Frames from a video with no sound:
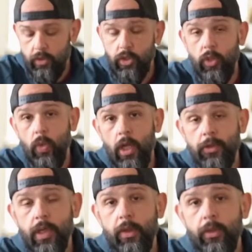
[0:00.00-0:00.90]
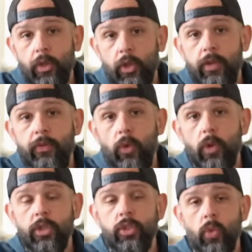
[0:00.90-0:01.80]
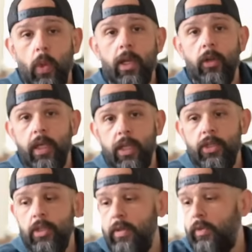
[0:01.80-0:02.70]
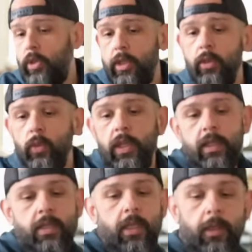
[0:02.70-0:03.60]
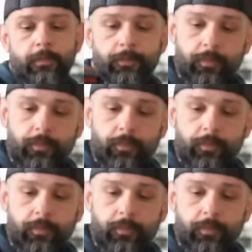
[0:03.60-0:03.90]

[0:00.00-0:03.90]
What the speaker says: 234 square inches of cooking real estate.